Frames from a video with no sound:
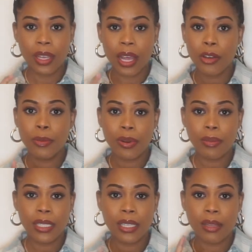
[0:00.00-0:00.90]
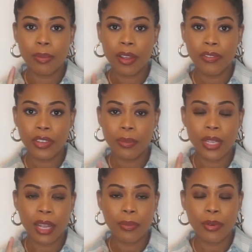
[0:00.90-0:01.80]
I would probably say the perfumes
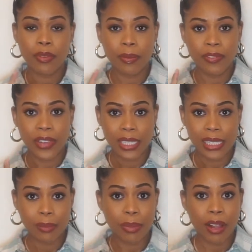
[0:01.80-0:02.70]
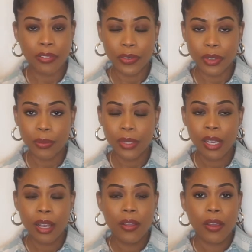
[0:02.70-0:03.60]
I bought from Verset Parfums
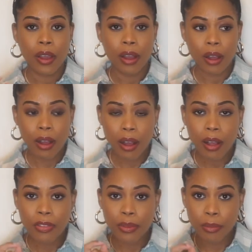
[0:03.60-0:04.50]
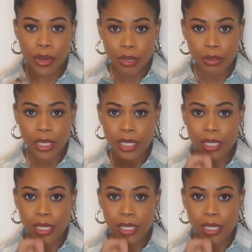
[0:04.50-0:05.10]
are the most